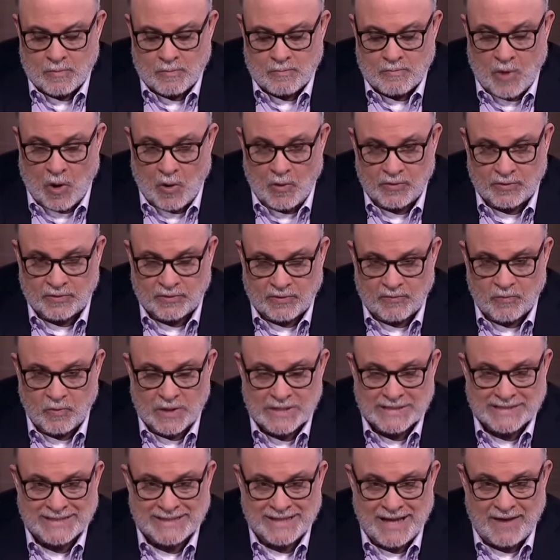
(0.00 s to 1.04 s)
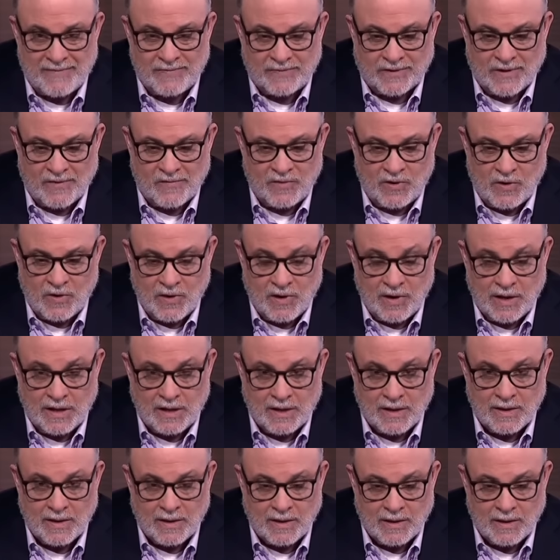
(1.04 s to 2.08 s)
Most of what's left of your
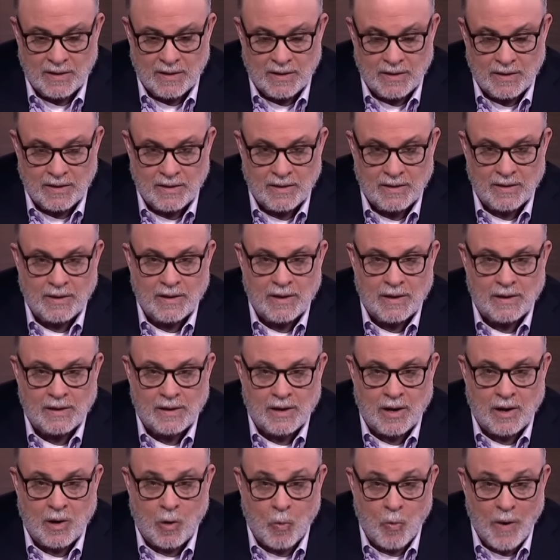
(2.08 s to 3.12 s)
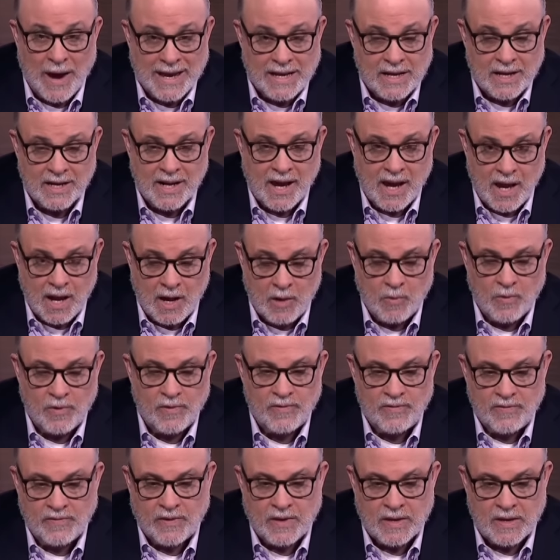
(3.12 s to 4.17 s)
awaken
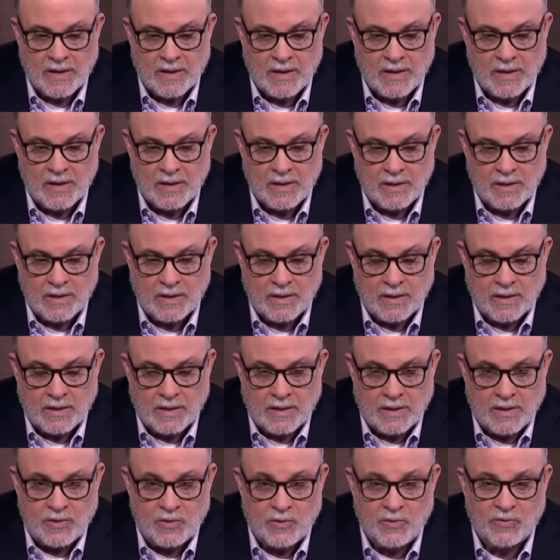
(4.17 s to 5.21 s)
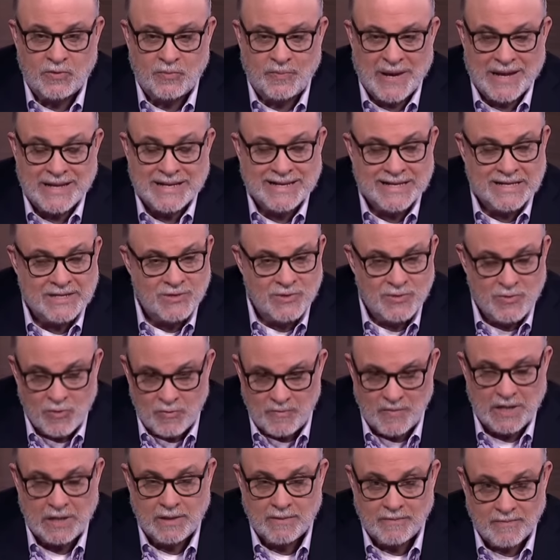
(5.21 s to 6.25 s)
hours, you spend
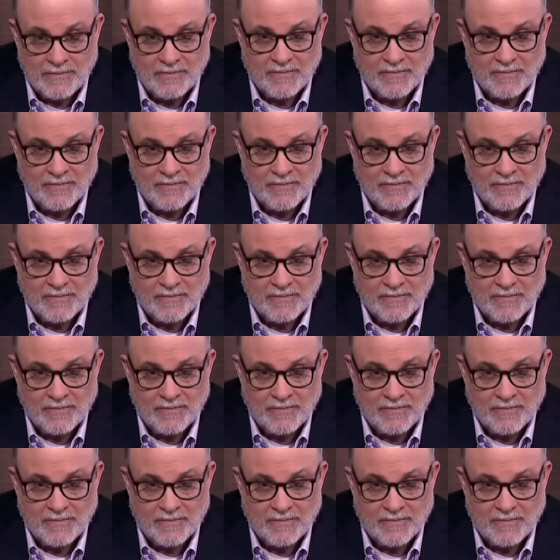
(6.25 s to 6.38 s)
consuming.